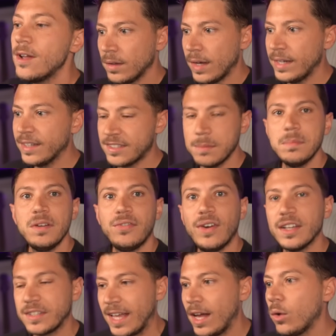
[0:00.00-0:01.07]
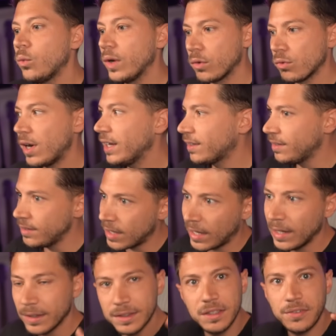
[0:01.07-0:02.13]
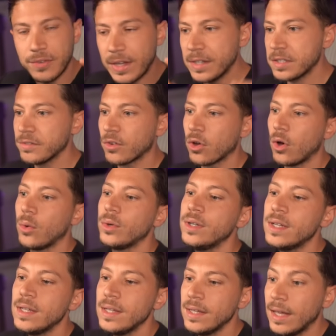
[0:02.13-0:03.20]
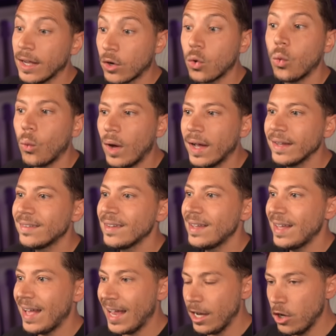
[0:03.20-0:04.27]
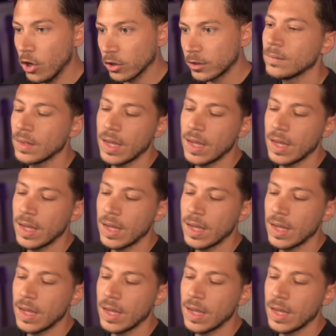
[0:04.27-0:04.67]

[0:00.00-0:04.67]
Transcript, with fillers: and it simplifies how we write null defensive code uh, quite a lot.